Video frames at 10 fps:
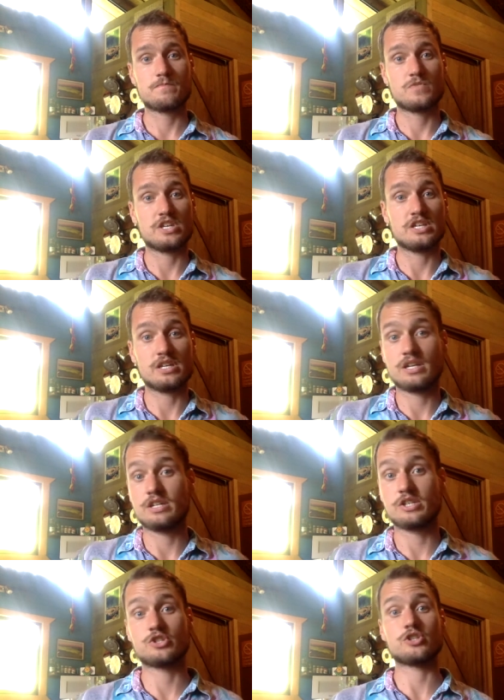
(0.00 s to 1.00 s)
the
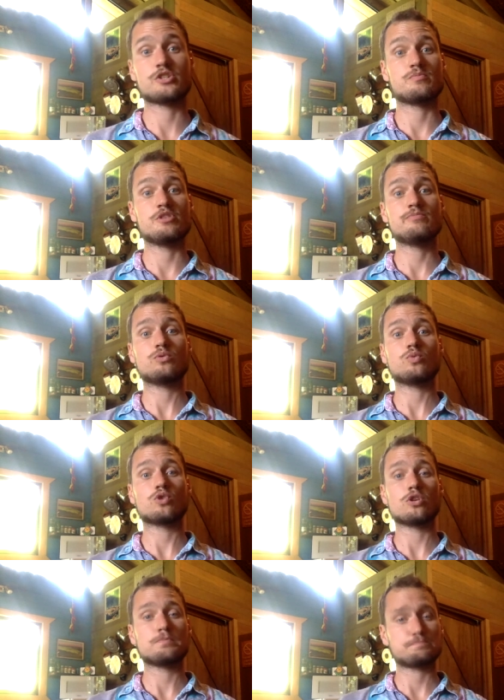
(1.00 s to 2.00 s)
indigenous people
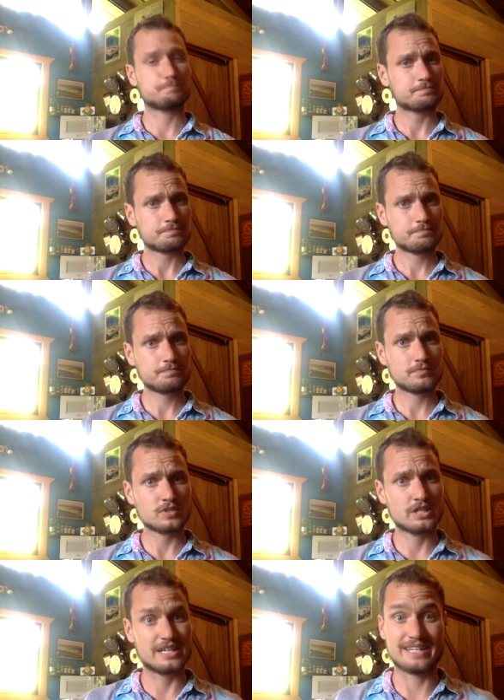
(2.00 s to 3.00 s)
were
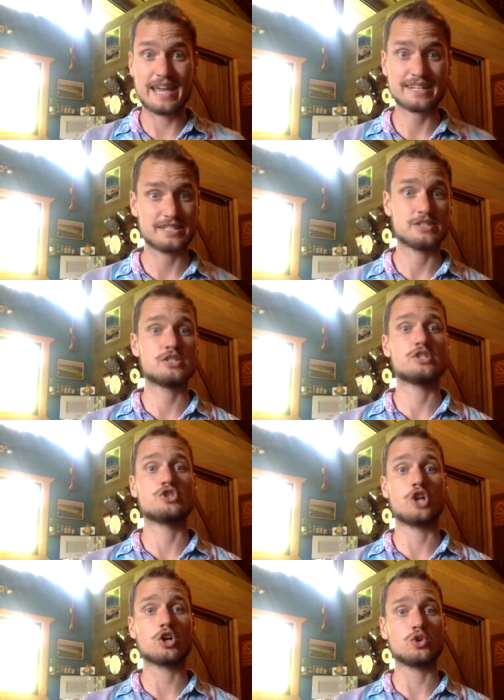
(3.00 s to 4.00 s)
connected to the
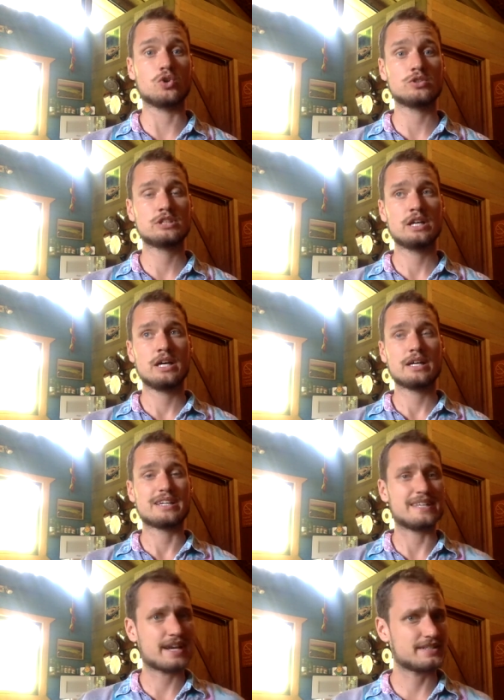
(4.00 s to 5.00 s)
jungle,
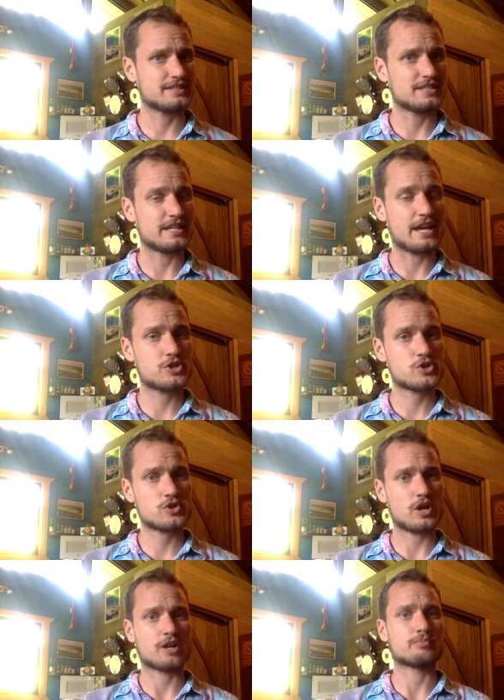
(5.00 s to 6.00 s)
connected to
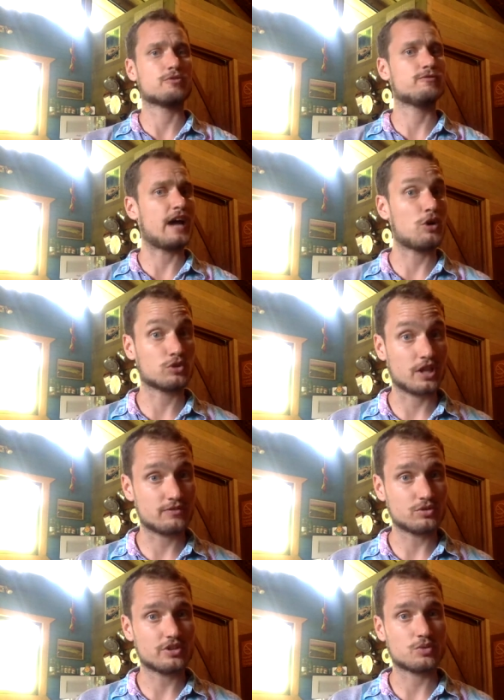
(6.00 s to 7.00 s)
nature on a profound
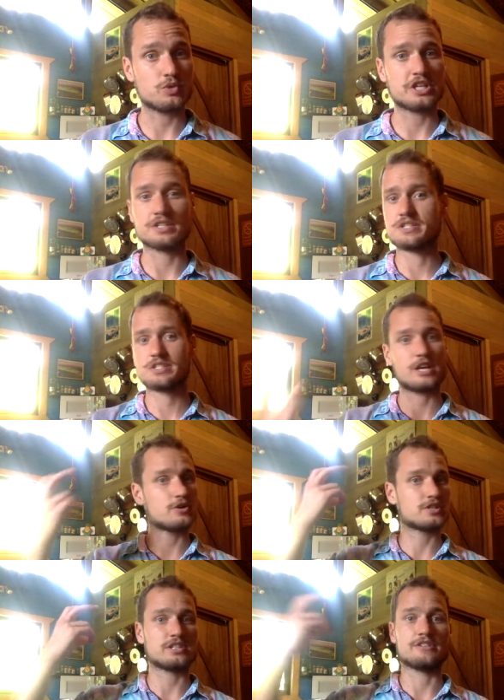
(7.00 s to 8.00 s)
level that we can
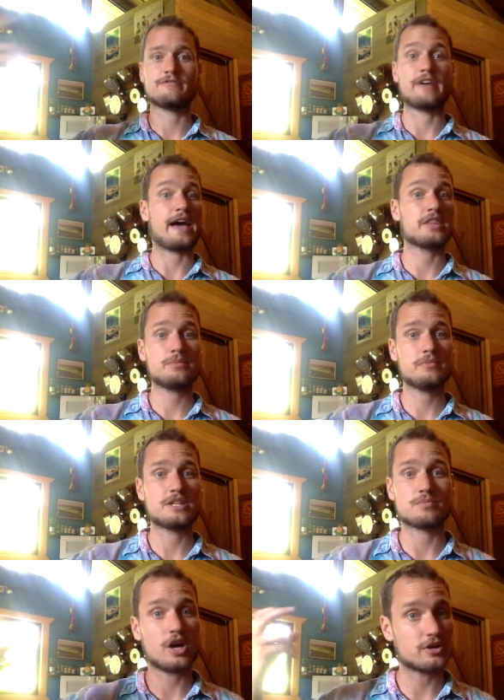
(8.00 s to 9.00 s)
scarcely fathom
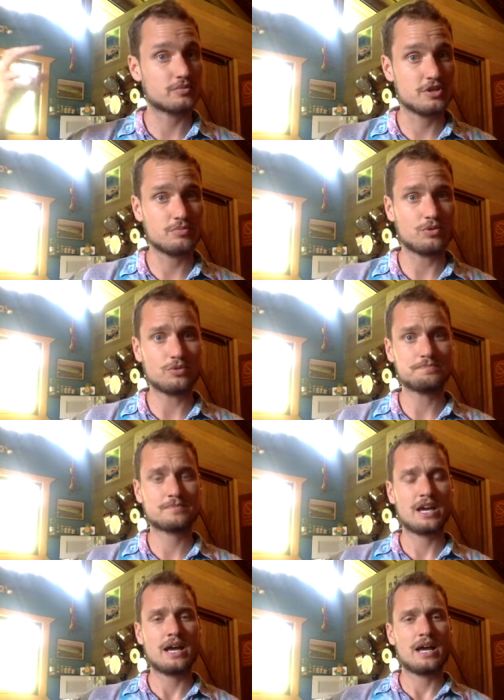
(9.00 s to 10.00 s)
as modern people
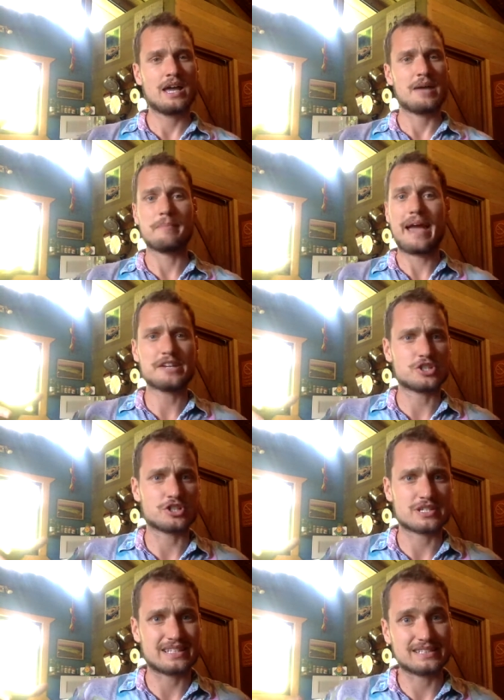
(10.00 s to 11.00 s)
imagine
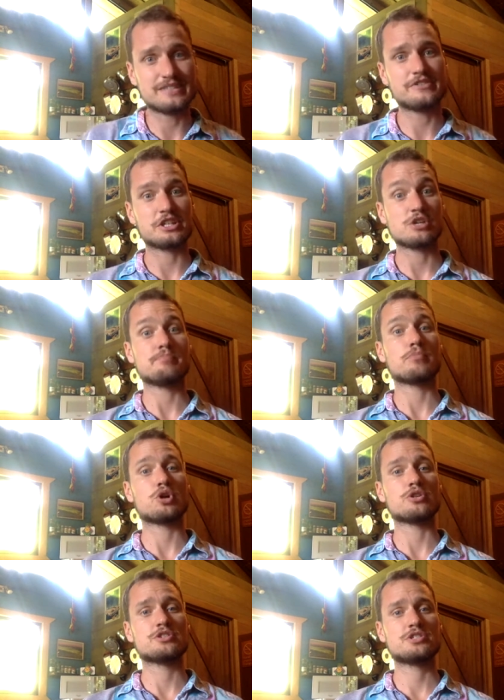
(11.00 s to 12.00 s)
just living
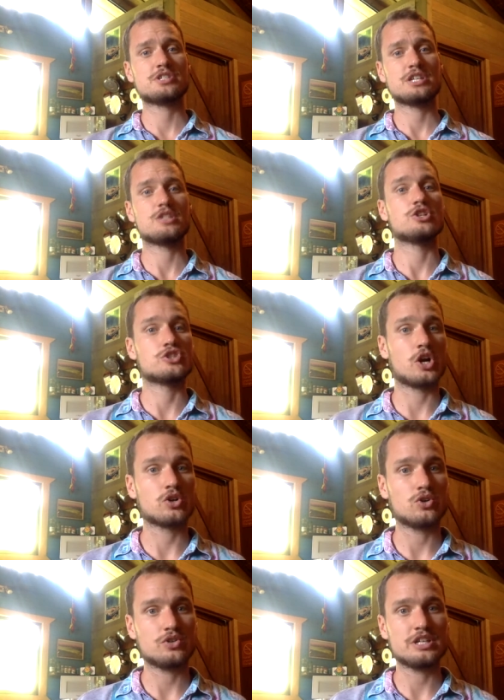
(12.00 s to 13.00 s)
immersed in the
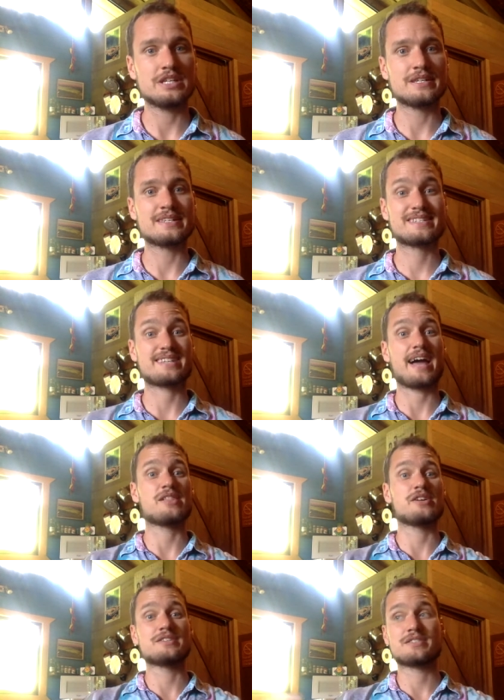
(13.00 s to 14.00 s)
jungle in
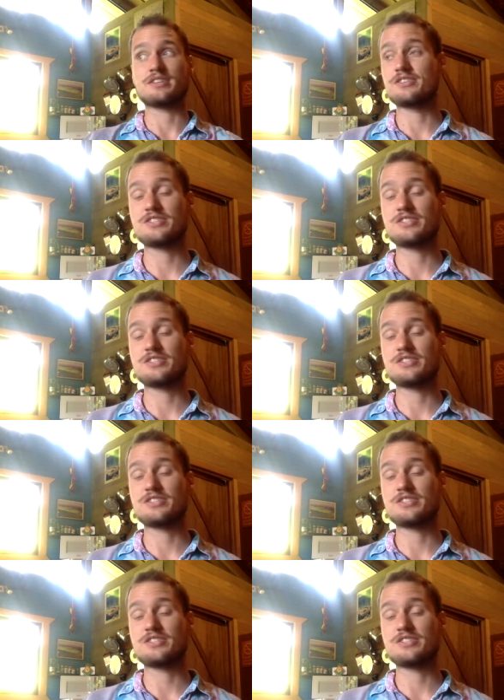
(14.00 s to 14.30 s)
silence and